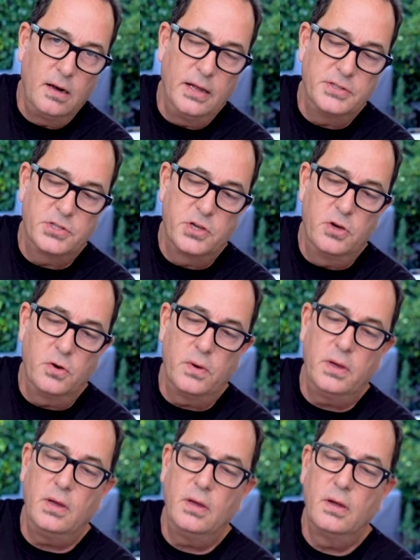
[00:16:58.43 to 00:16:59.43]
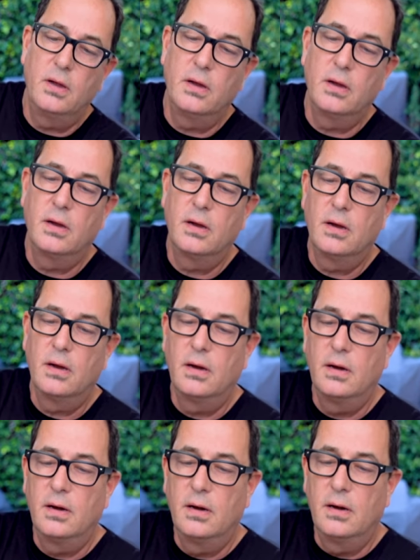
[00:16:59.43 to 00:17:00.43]
It's gooey.
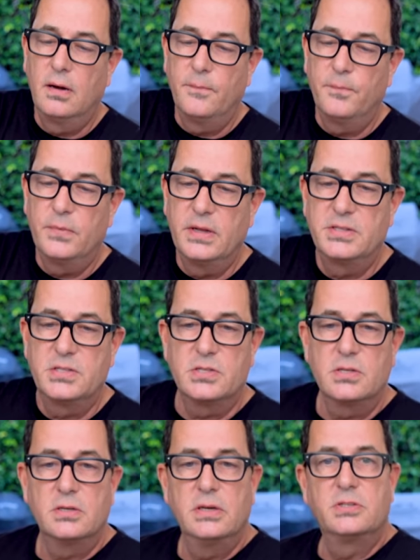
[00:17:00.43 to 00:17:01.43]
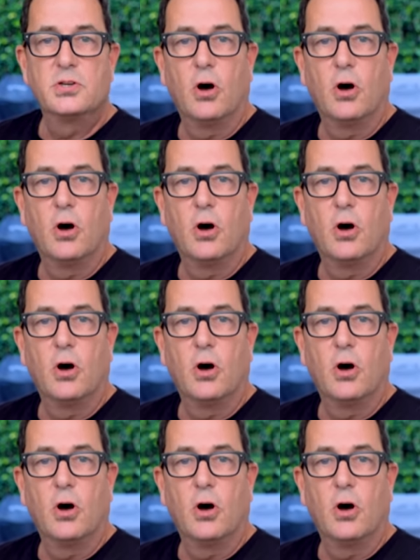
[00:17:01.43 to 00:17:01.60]
It's, it's